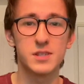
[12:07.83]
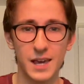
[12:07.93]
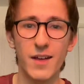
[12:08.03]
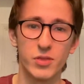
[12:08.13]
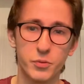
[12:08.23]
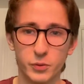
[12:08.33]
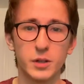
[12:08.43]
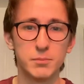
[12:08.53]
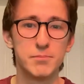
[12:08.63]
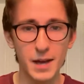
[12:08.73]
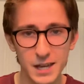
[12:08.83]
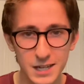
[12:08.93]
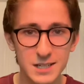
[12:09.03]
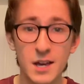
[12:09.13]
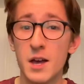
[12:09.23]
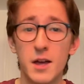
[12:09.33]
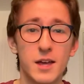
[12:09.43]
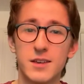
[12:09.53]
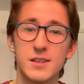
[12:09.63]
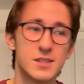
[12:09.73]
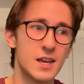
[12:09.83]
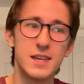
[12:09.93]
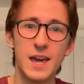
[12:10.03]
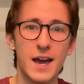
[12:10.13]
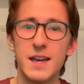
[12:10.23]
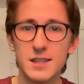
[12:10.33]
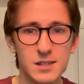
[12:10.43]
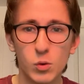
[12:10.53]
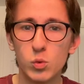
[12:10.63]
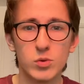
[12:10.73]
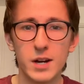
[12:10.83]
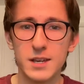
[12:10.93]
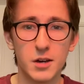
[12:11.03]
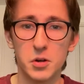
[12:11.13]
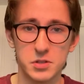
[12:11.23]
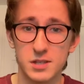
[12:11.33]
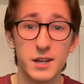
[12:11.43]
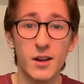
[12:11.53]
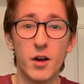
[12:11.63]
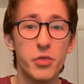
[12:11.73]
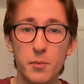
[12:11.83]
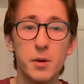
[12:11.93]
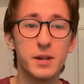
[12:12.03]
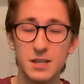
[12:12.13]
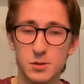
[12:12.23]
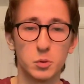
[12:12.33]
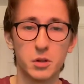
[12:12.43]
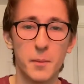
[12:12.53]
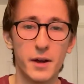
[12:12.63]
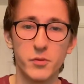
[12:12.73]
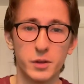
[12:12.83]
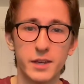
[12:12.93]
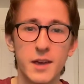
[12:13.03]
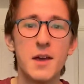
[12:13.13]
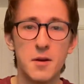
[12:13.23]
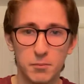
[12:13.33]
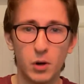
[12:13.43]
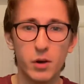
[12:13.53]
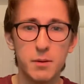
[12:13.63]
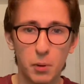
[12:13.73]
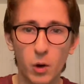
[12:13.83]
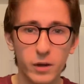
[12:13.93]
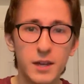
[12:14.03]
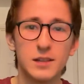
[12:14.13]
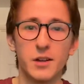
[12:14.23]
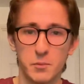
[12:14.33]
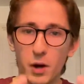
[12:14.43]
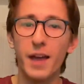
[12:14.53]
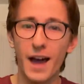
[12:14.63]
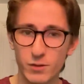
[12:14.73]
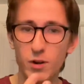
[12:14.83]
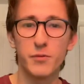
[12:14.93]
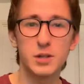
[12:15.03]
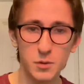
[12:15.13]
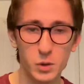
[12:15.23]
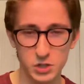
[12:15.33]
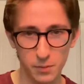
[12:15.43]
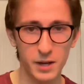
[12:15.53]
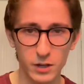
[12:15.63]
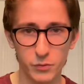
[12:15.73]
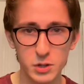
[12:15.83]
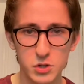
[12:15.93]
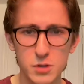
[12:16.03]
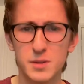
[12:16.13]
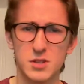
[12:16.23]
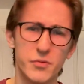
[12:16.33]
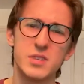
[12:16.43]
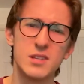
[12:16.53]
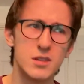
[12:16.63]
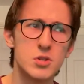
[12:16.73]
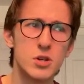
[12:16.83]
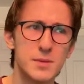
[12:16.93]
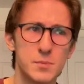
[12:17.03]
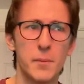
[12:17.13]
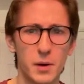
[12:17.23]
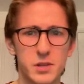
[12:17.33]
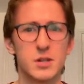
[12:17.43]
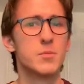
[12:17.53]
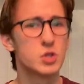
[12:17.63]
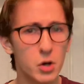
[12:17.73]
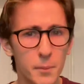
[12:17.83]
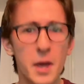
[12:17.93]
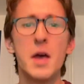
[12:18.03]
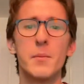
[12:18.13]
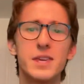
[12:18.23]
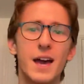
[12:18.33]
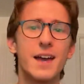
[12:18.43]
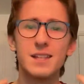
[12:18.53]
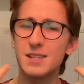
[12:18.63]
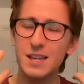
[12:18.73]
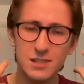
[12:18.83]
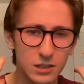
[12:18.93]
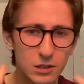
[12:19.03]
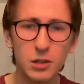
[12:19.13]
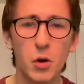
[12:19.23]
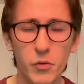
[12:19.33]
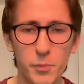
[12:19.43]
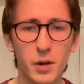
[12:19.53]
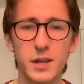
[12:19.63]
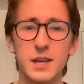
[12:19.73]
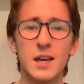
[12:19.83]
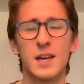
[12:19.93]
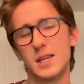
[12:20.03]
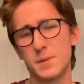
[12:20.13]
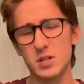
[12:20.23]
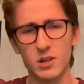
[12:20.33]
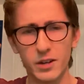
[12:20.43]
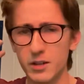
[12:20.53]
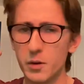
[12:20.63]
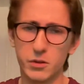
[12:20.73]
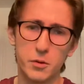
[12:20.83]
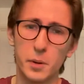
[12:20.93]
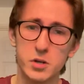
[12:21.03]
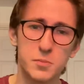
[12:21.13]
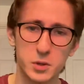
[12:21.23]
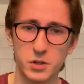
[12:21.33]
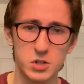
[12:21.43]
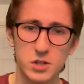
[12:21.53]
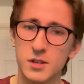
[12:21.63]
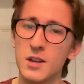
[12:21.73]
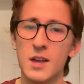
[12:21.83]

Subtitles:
get the film made. Because, yeah, it's already cost. And at the moment, it's all come out of, like, my pocket, like my ad revenue, which I make off YouTube, because obviously YouTube is my part-time job. But yeah, it's a lot of money, especially like going through post-production,